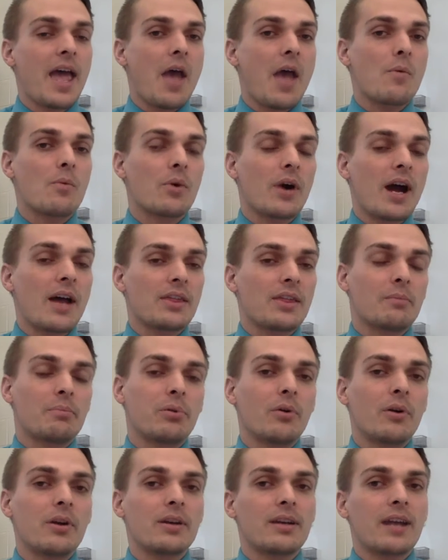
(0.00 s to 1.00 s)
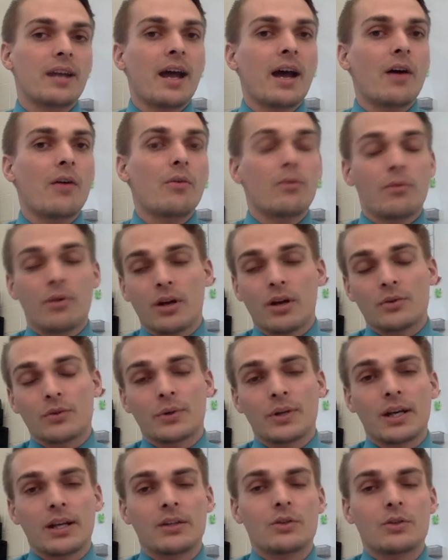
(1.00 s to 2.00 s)
And we're at the point now, because
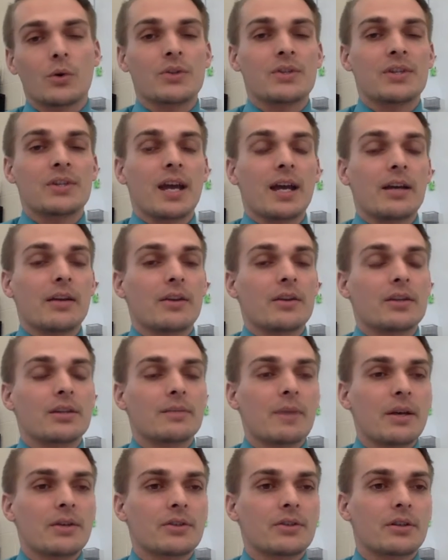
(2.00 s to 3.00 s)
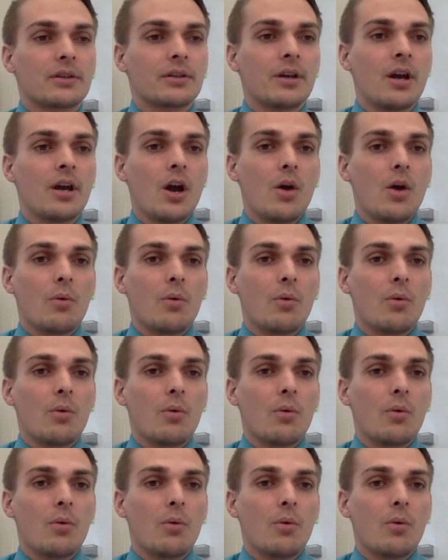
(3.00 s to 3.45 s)
we're getting towards the end of the semester,